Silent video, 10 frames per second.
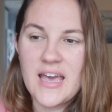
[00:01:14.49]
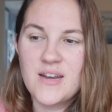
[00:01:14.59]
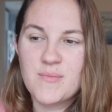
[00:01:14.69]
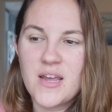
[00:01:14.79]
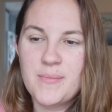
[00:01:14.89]

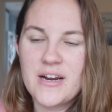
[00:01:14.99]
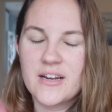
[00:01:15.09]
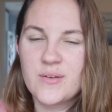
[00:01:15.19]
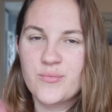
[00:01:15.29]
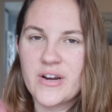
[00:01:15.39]
In my
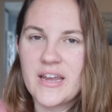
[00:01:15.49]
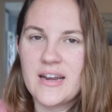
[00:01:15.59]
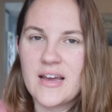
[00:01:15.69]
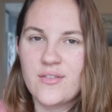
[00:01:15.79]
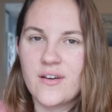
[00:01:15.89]
American
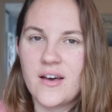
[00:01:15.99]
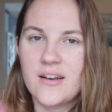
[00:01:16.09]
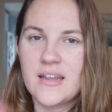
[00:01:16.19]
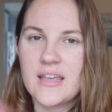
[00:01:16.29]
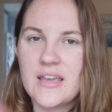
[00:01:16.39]
brain, I
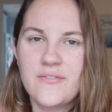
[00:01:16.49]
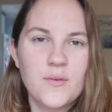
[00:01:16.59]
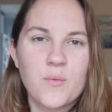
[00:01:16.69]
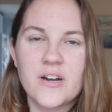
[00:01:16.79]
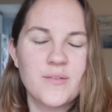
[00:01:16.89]
thought, if
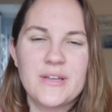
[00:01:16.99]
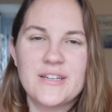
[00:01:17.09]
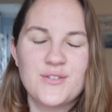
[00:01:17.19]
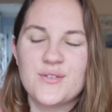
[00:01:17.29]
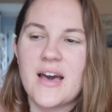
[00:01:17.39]
you wanted me
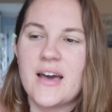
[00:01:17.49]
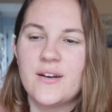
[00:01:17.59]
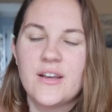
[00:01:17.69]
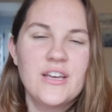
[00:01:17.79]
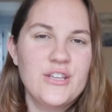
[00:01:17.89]
to do
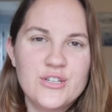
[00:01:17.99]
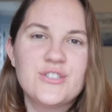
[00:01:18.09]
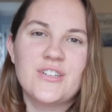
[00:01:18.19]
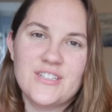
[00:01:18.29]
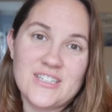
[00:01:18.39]
that, you
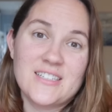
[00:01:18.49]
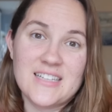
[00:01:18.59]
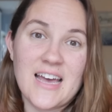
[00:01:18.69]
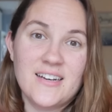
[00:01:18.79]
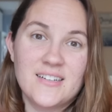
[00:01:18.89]
should have just
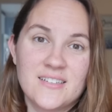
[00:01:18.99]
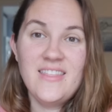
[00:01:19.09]
said.